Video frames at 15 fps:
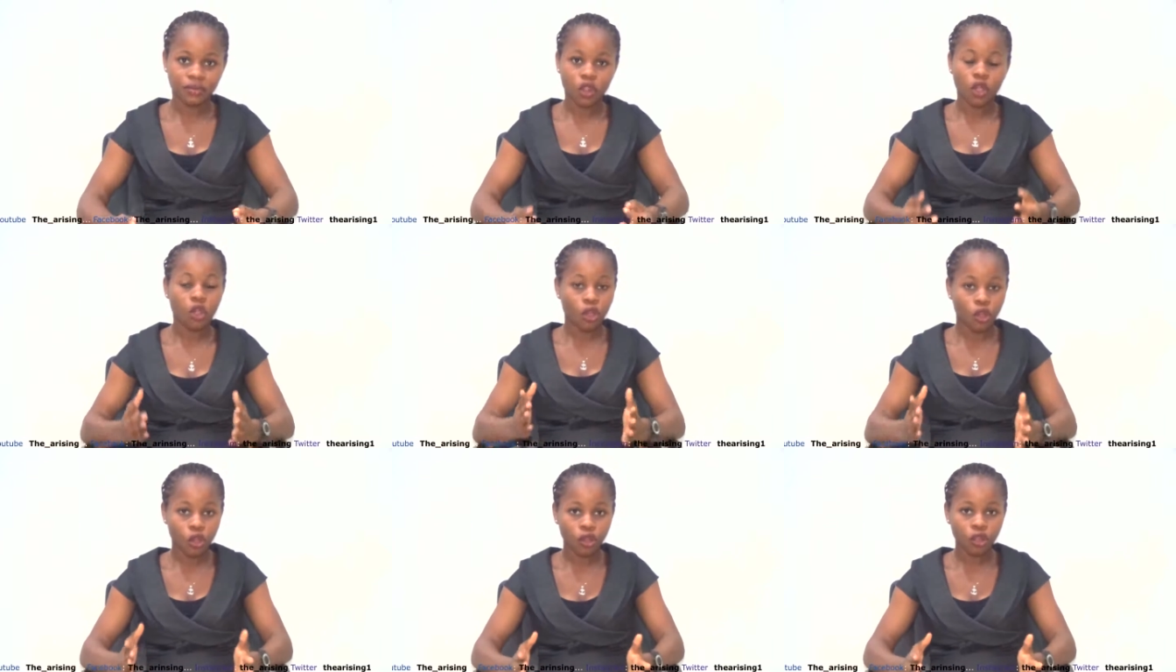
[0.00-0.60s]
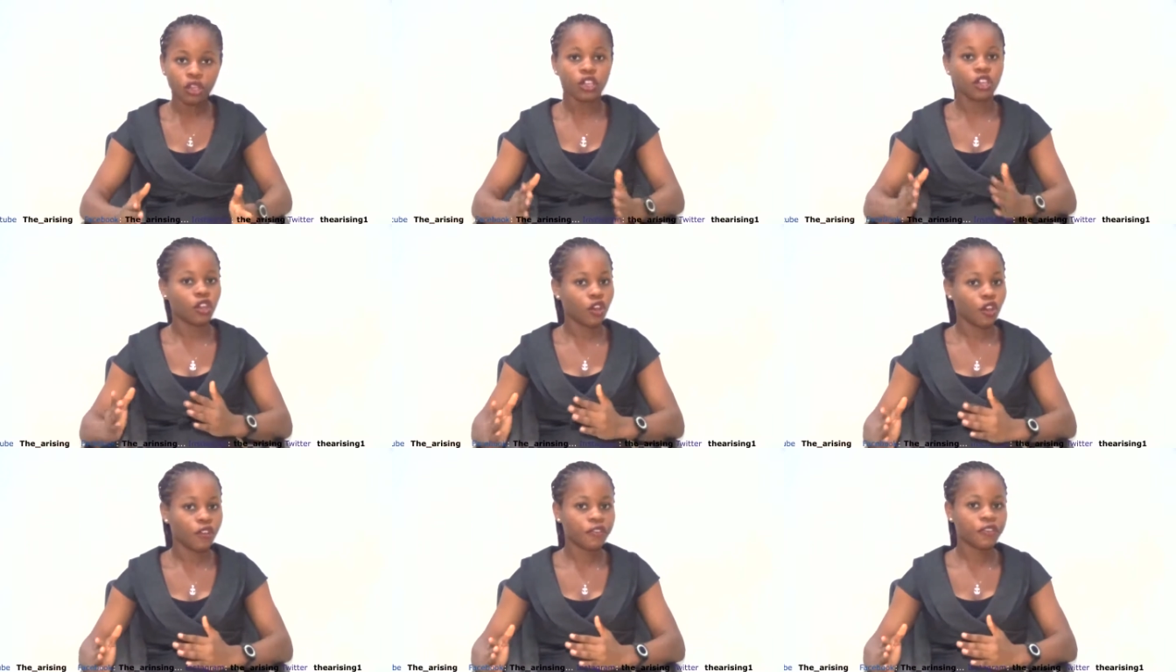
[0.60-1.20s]
or
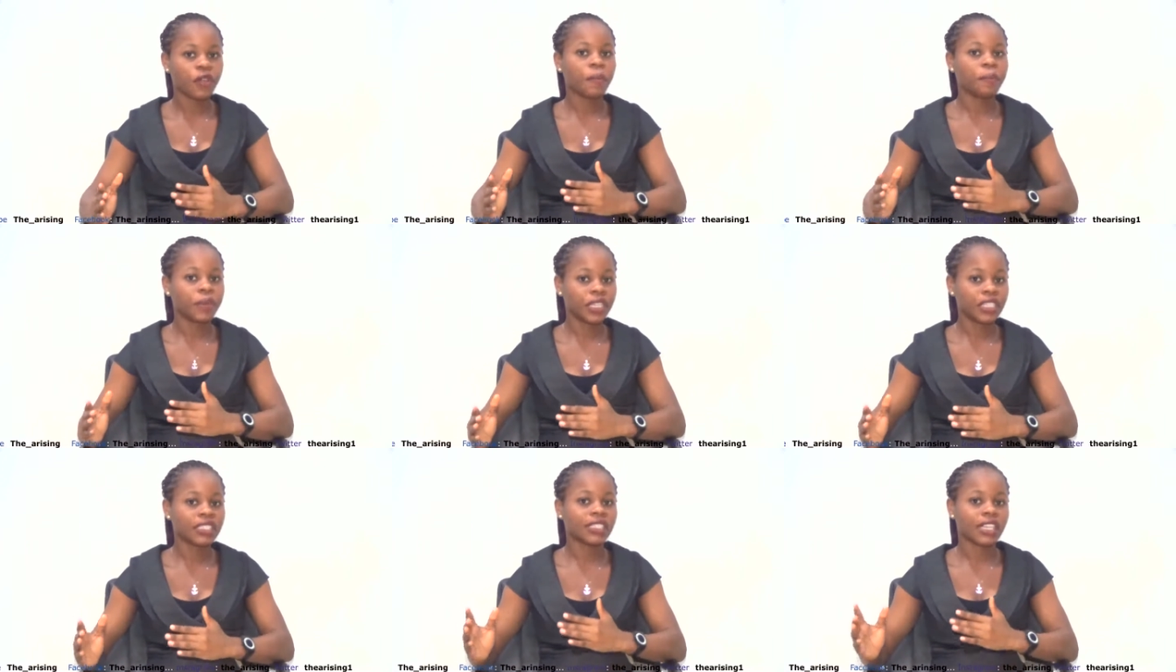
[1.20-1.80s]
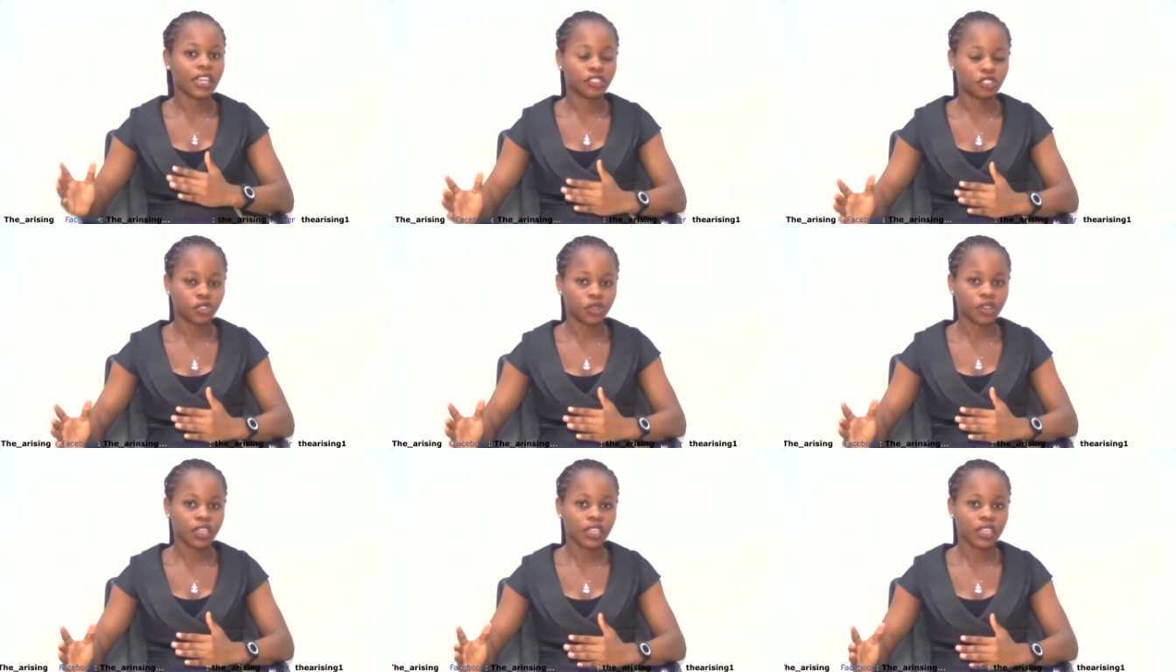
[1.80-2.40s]
love, peace, and
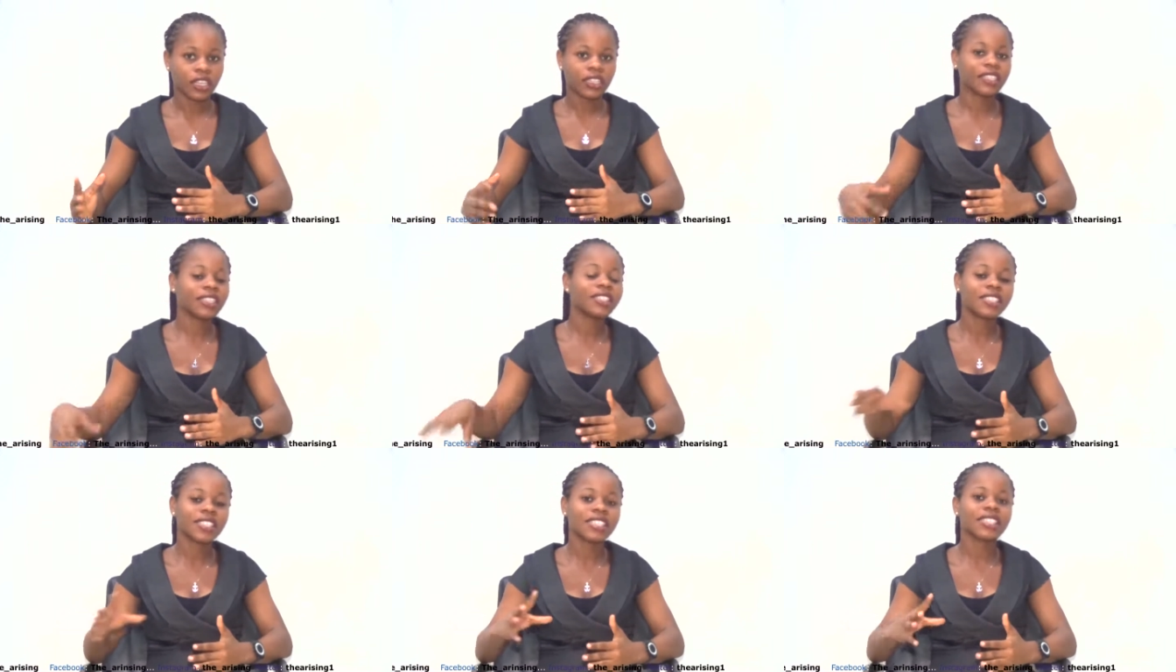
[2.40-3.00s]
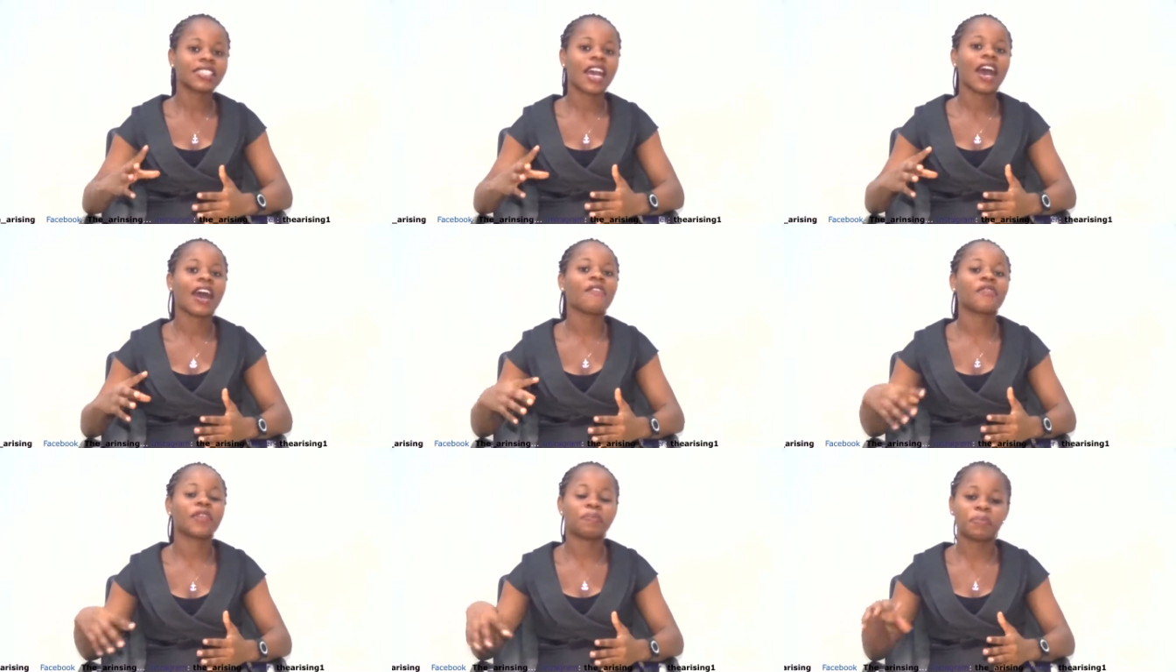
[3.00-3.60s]
joy. These things
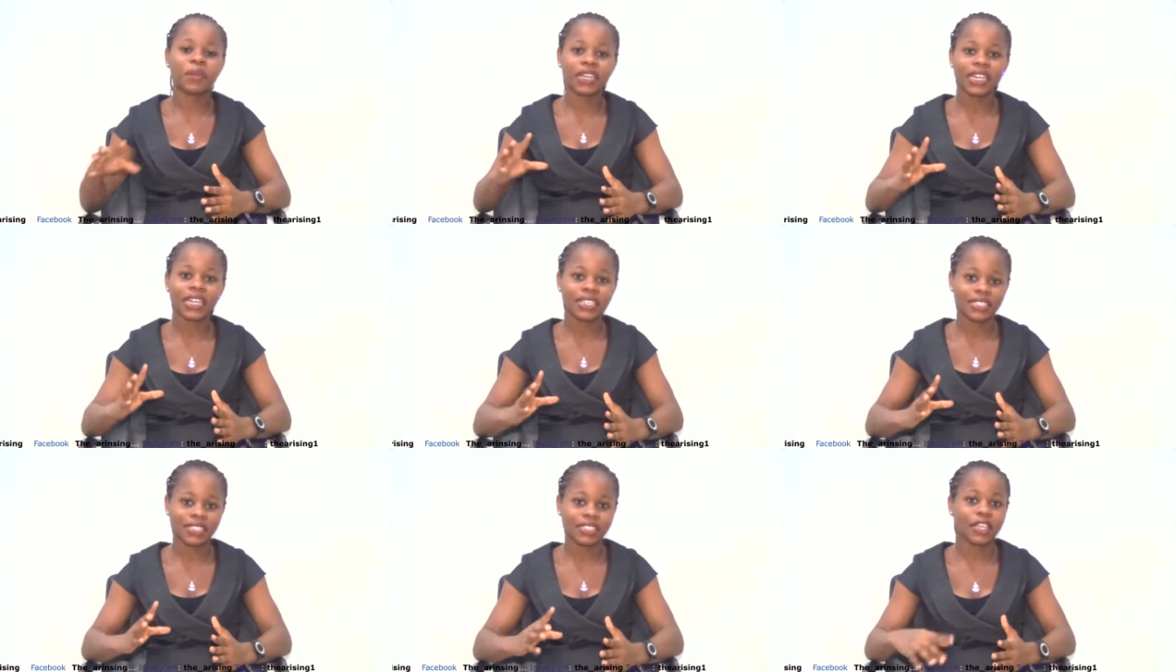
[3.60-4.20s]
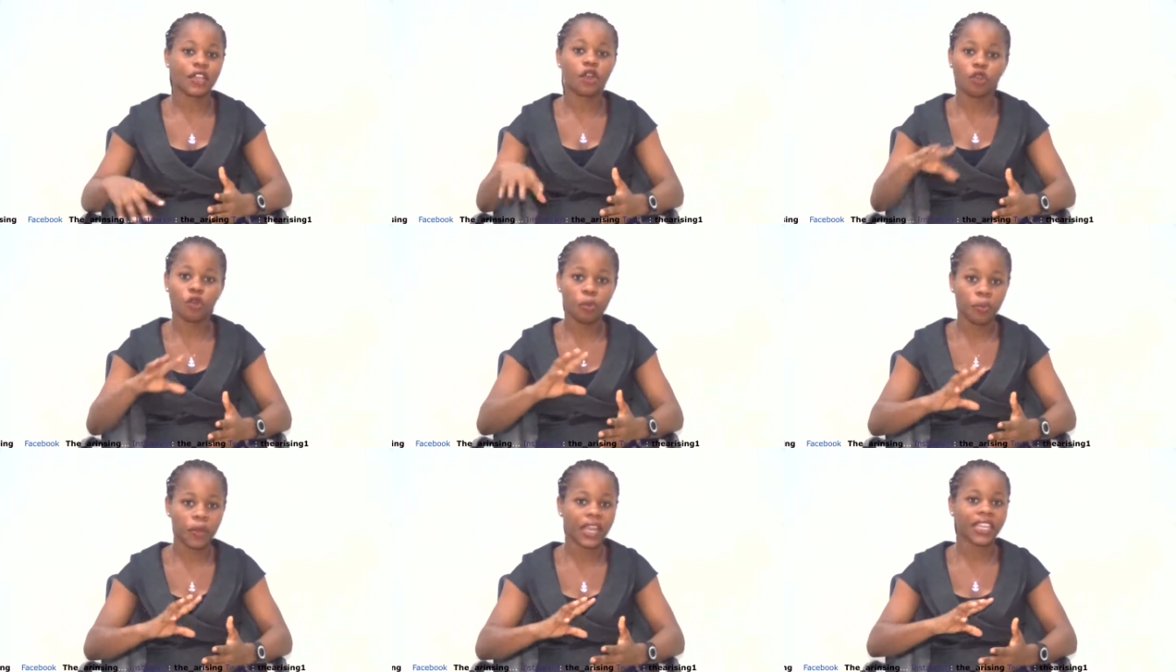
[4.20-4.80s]
have a place they
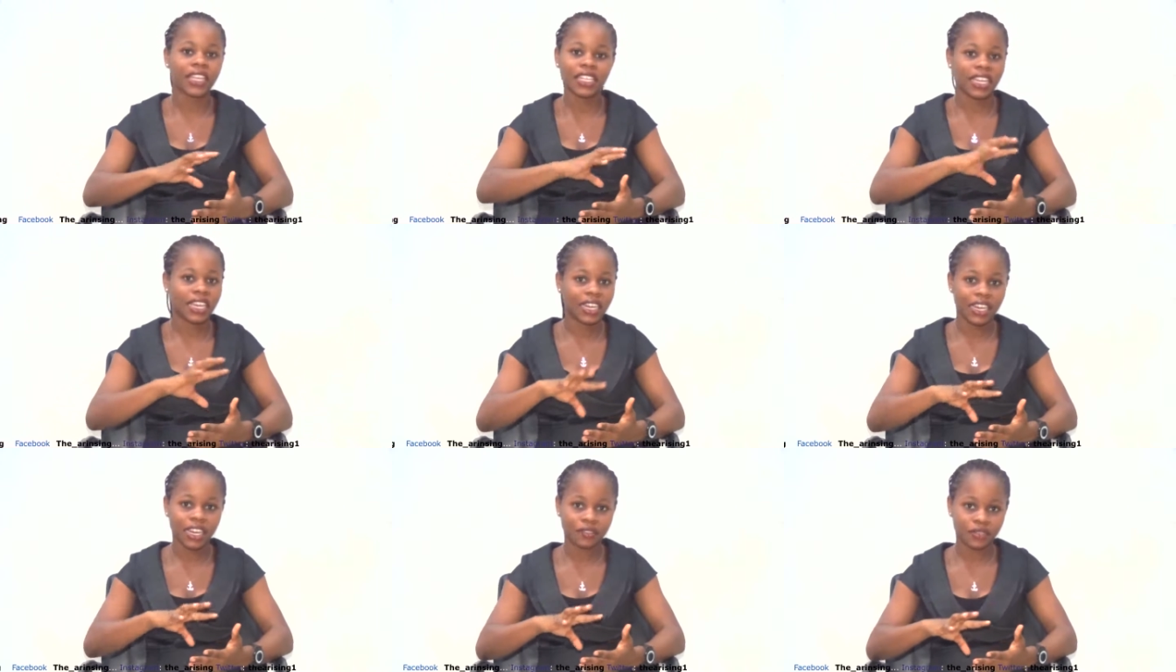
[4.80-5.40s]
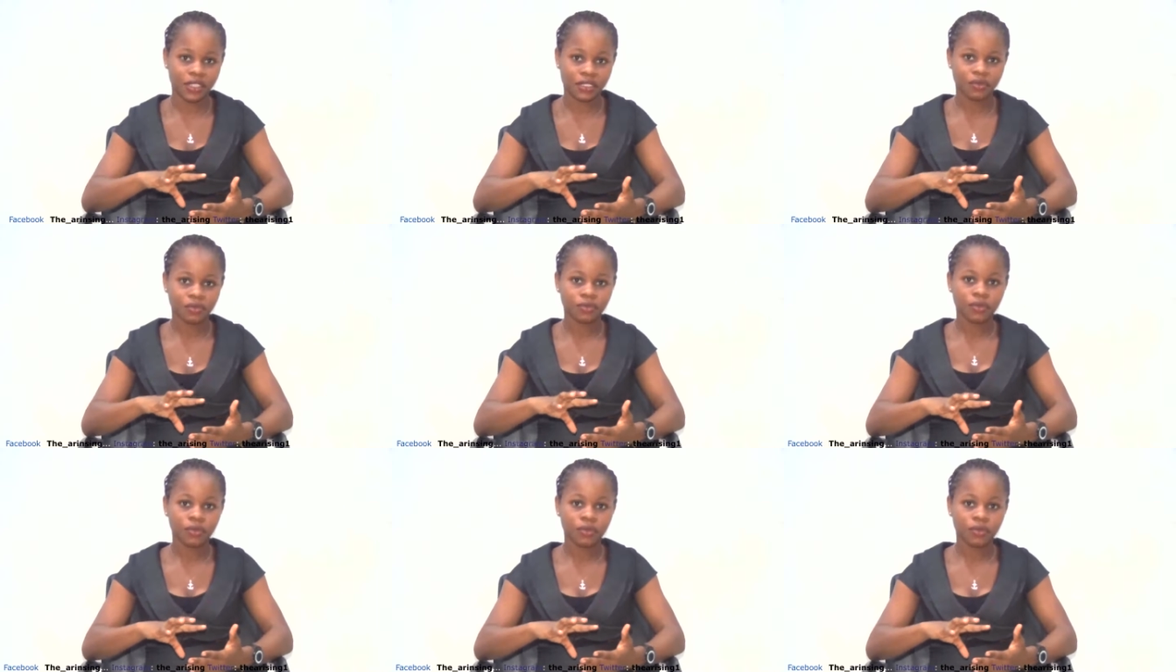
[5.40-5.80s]
occupy in our lives.